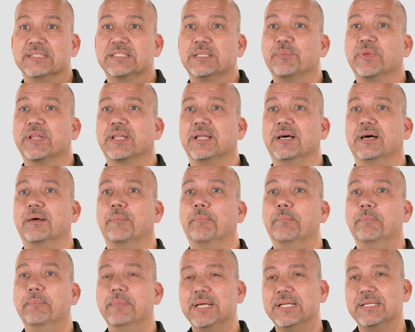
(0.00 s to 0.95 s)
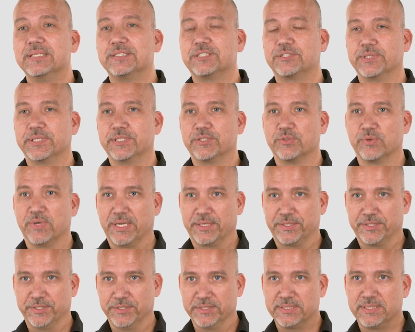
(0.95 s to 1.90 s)
and some of the ministry
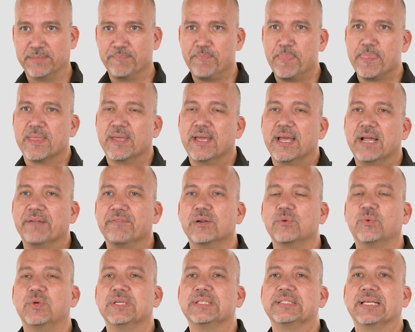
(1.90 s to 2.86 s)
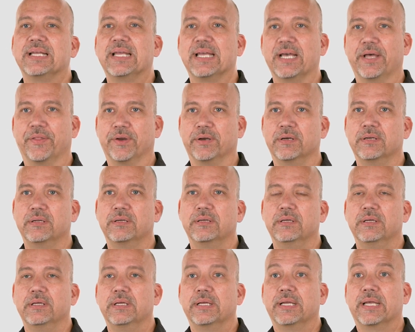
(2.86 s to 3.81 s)
directors. Everyone together
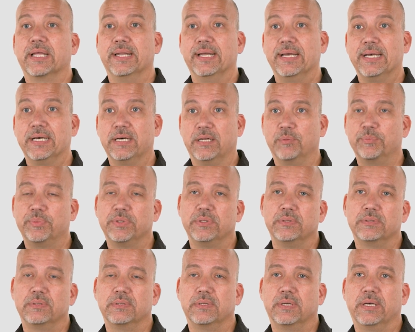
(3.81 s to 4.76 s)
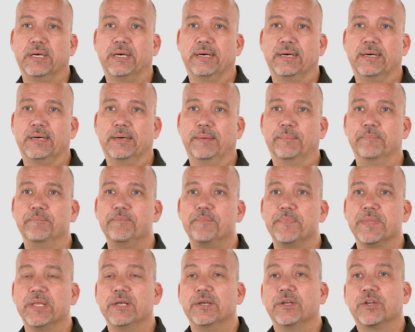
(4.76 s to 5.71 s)
can help
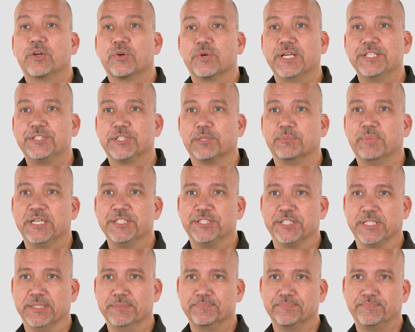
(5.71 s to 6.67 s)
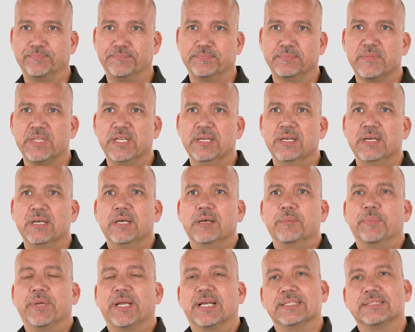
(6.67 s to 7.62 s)
create your budget,
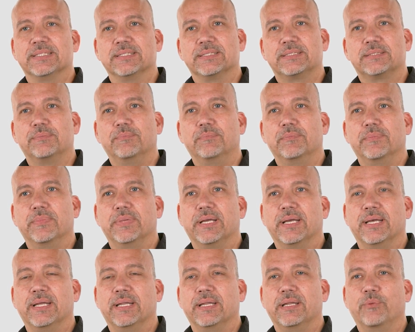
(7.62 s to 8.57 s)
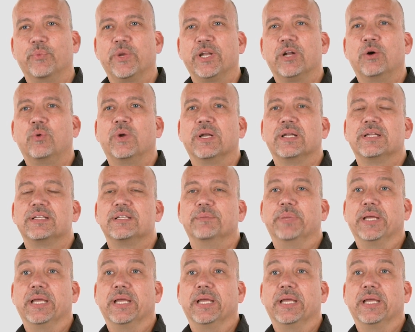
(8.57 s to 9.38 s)
because we don't want it